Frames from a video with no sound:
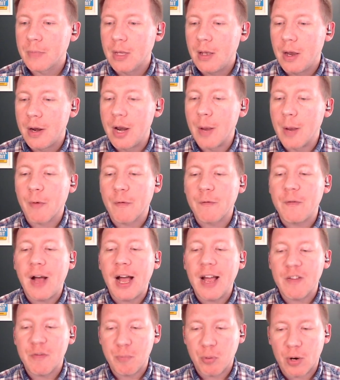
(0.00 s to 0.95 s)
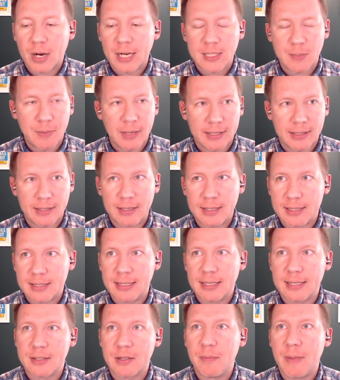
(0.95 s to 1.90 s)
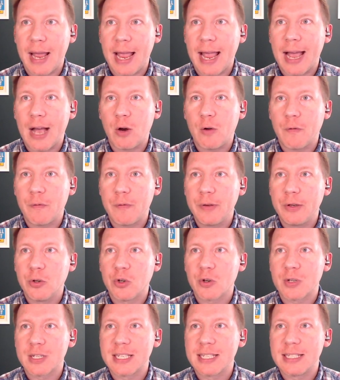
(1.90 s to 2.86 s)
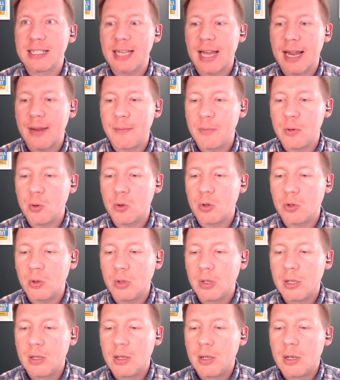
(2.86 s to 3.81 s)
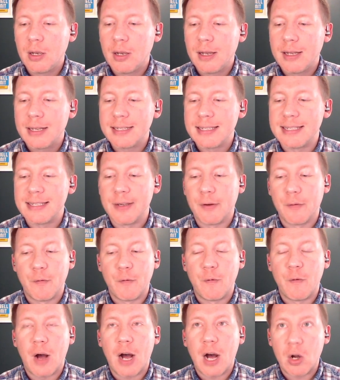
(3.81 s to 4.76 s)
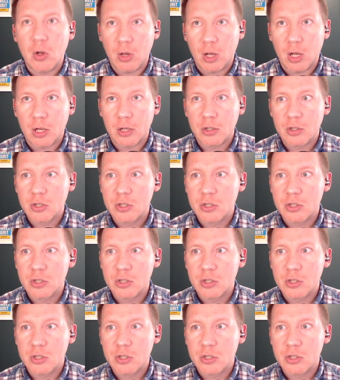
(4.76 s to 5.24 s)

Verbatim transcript: Number 5 prospect in the system, outfielder Samuel Zavala.